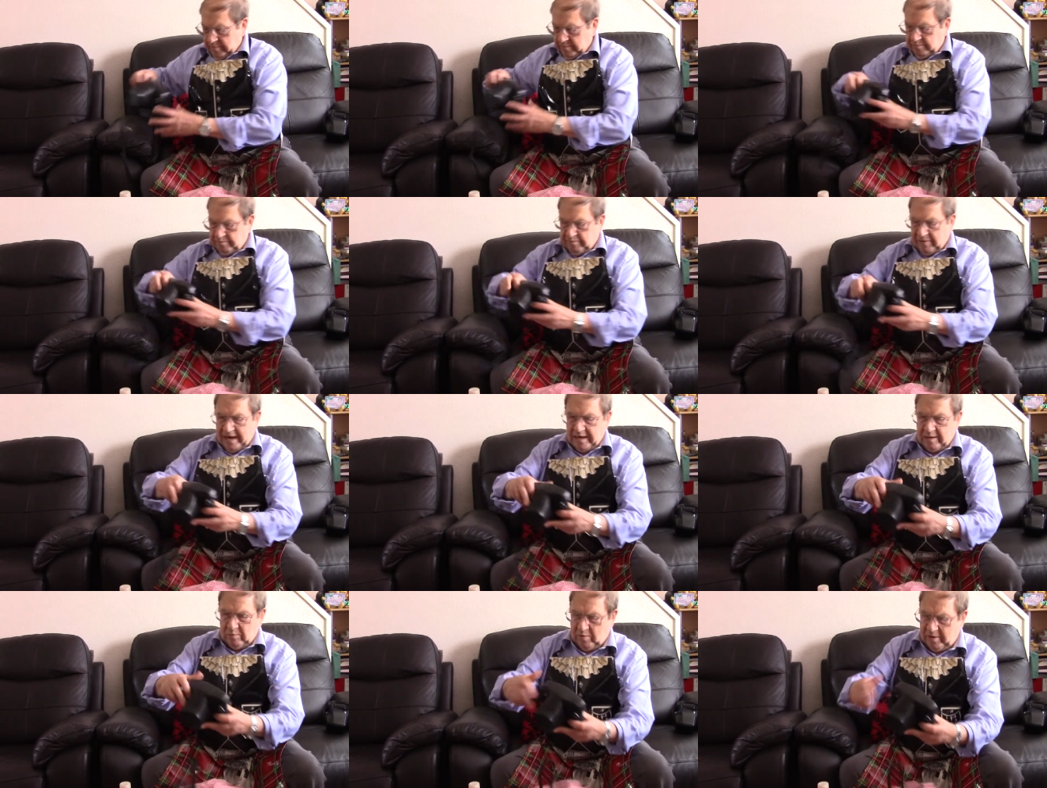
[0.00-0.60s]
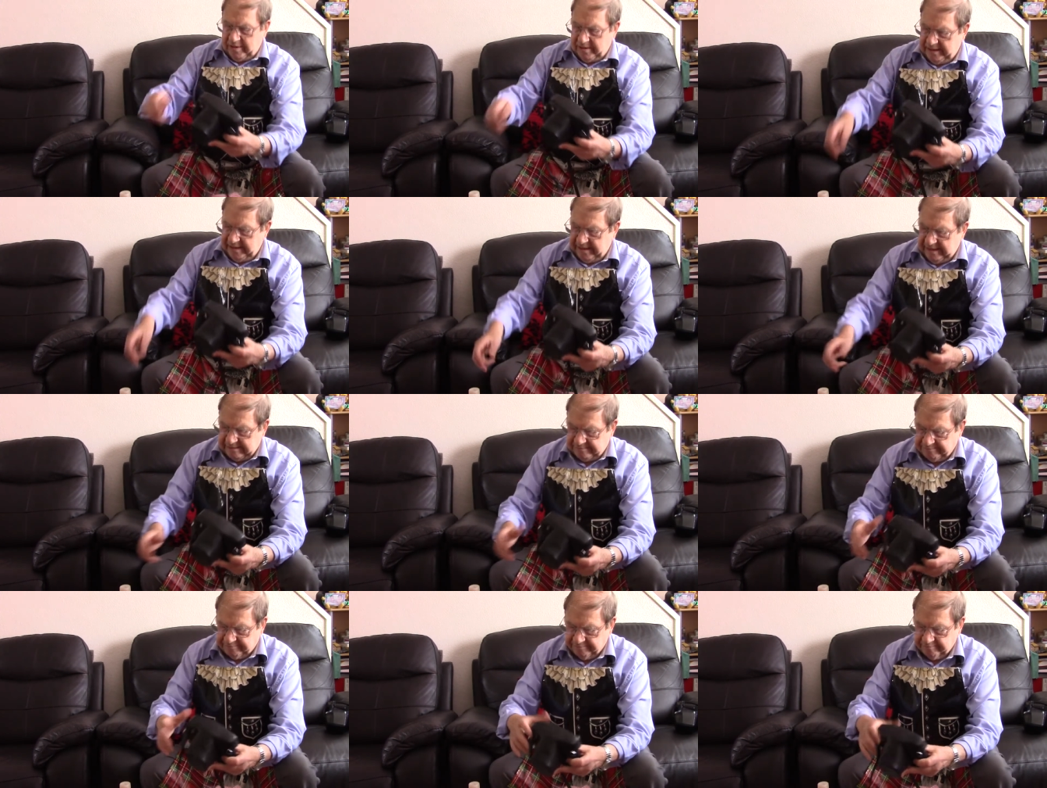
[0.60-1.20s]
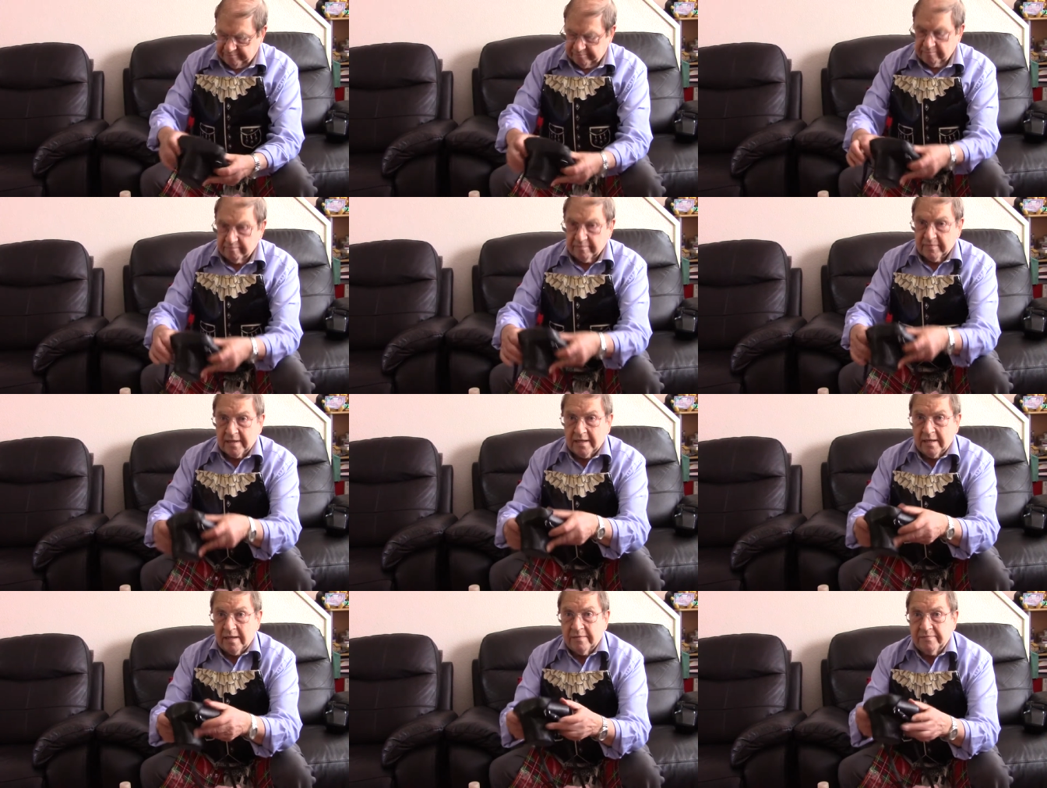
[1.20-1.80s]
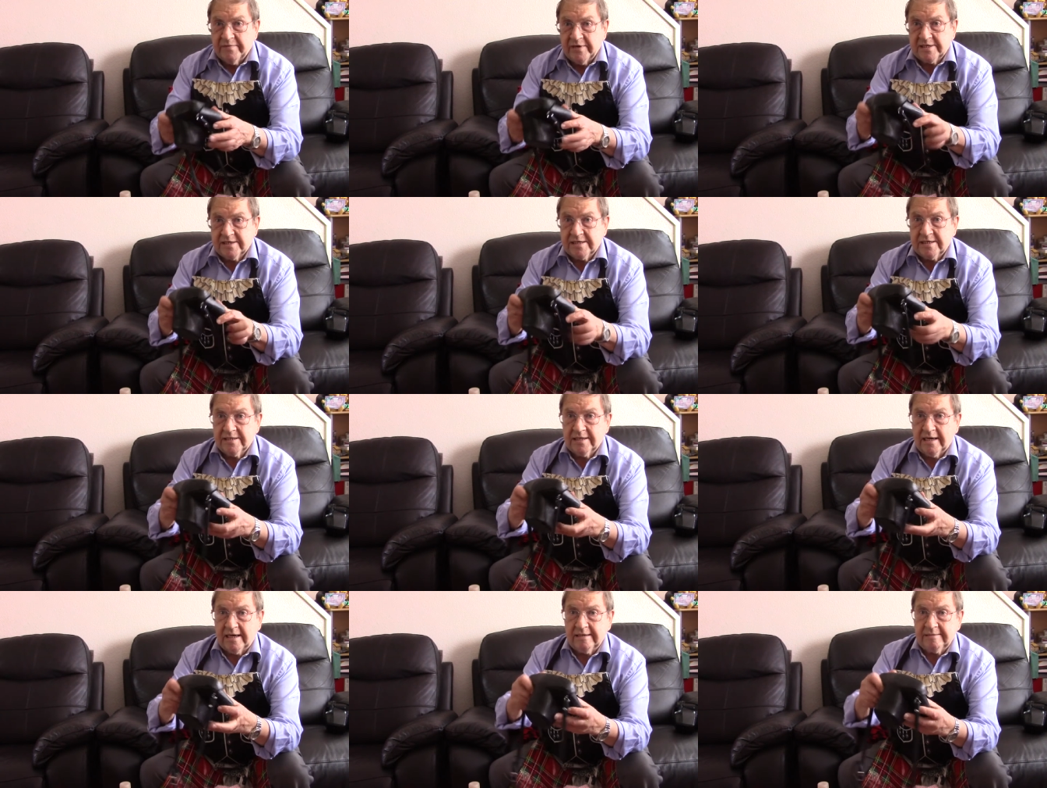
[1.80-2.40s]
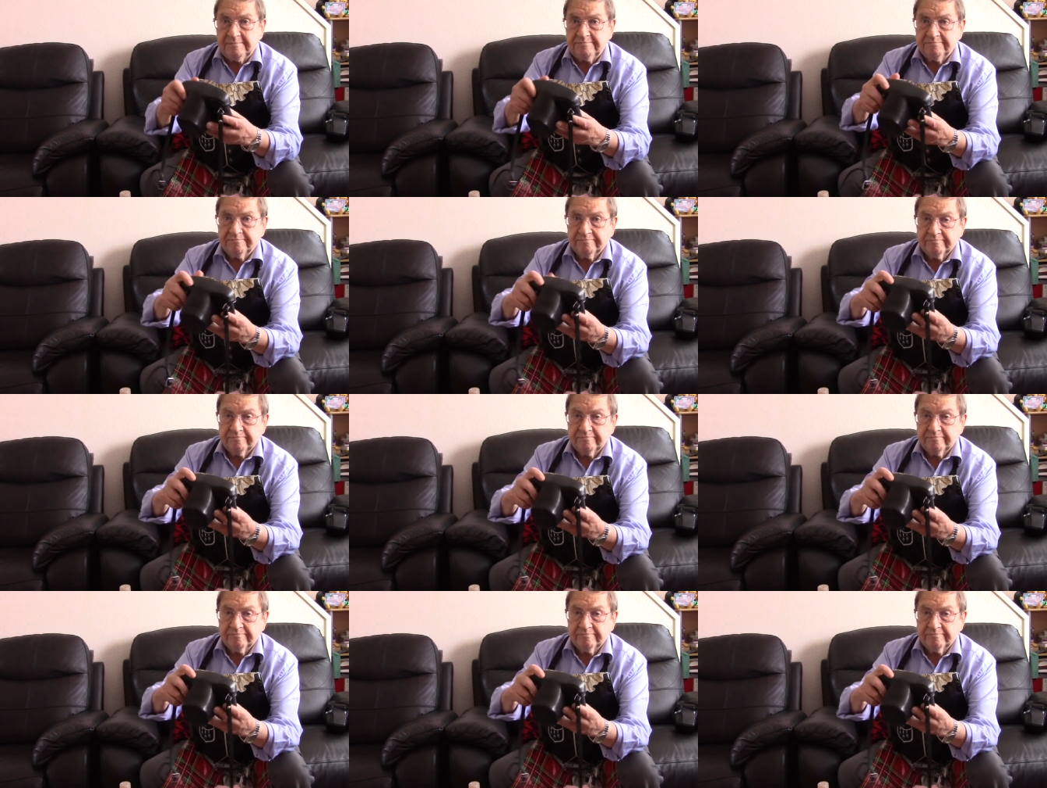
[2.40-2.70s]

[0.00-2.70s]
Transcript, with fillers: black one here. This is a